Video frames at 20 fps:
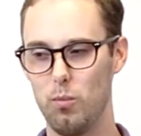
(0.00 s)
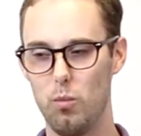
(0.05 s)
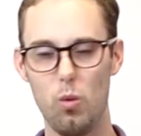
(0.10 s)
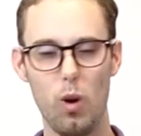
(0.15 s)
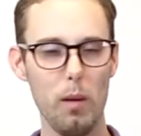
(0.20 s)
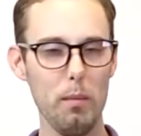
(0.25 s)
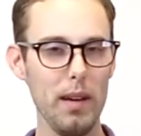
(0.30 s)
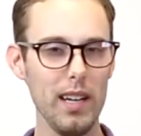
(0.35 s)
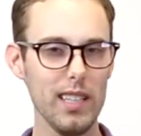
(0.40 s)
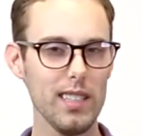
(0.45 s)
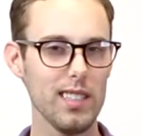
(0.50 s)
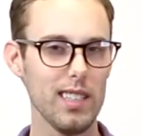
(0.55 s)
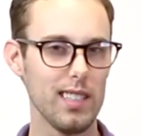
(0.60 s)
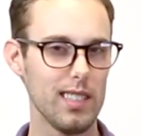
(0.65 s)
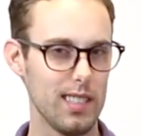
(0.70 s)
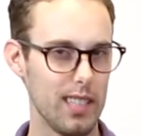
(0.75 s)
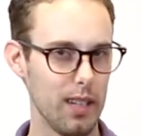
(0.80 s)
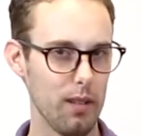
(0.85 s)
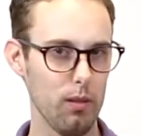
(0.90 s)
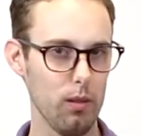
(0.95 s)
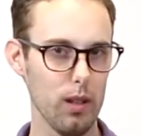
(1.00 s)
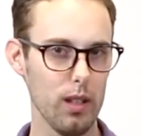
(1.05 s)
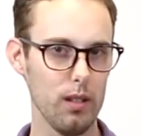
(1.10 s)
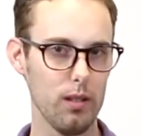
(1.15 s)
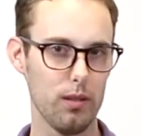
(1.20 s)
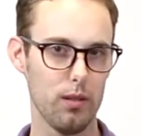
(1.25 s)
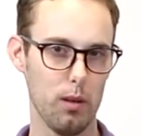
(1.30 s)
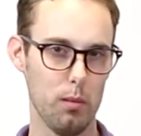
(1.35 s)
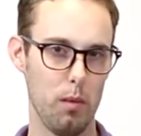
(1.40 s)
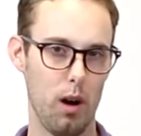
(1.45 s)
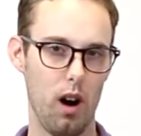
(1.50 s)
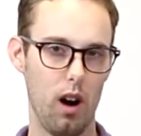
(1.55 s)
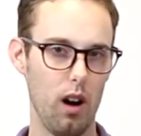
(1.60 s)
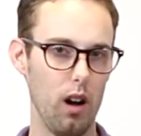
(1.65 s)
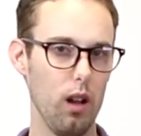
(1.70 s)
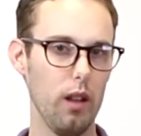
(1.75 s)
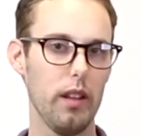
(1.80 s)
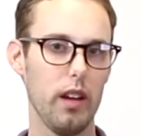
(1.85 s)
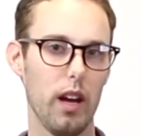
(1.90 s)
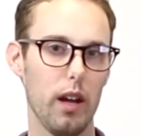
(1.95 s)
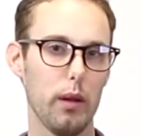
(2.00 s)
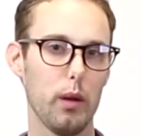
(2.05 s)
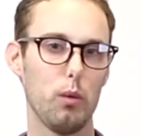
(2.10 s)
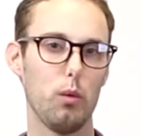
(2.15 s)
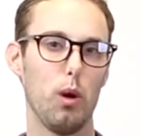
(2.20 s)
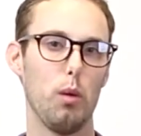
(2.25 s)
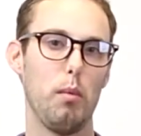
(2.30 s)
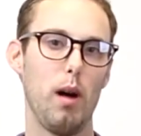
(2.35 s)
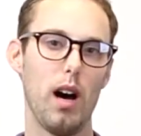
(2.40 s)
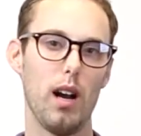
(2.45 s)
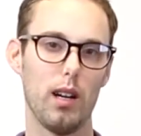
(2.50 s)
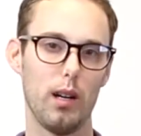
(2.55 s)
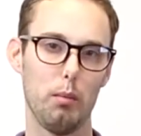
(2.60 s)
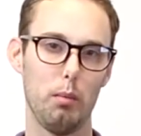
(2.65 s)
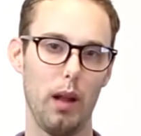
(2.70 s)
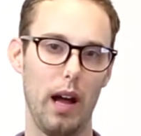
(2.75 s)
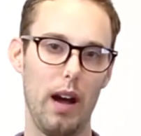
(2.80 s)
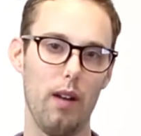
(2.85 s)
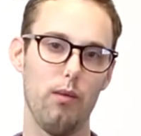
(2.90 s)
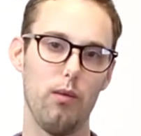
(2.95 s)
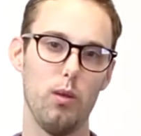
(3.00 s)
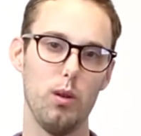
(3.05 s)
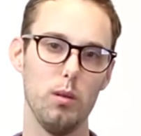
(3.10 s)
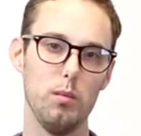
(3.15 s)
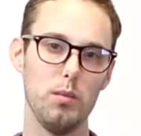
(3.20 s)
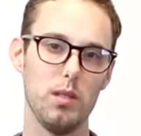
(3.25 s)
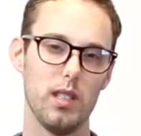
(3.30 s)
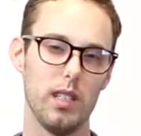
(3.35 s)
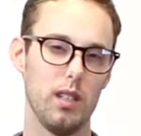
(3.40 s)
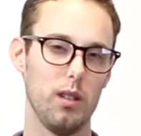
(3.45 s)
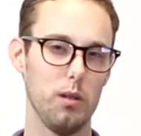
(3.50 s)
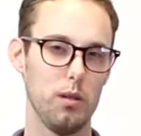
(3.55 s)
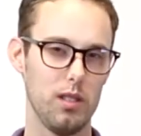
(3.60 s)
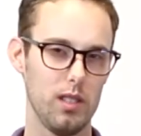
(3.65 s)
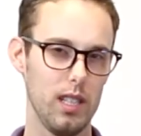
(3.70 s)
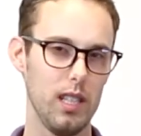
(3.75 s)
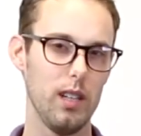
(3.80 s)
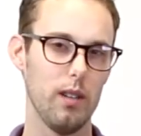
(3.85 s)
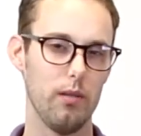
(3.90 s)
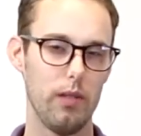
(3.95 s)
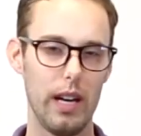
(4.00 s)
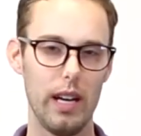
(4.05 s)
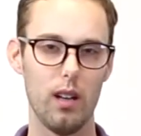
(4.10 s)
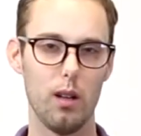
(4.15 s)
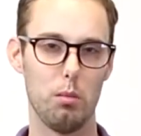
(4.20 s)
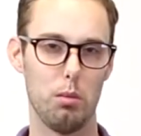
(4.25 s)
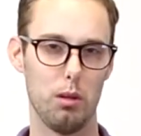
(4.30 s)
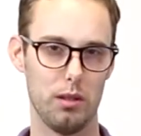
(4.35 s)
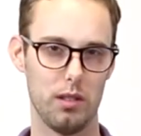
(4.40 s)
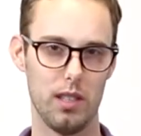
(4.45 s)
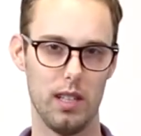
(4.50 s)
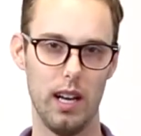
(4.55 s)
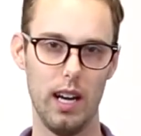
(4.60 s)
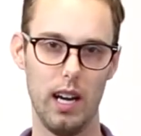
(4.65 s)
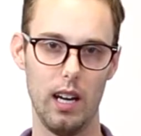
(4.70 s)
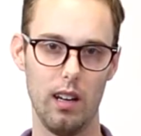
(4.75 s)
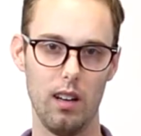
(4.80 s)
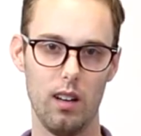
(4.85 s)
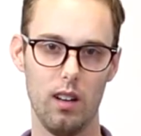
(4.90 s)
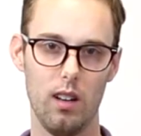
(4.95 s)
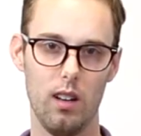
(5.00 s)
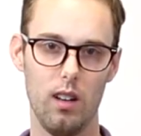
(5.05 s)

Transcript: What makes it different from all the other robotic platforms that you see available today?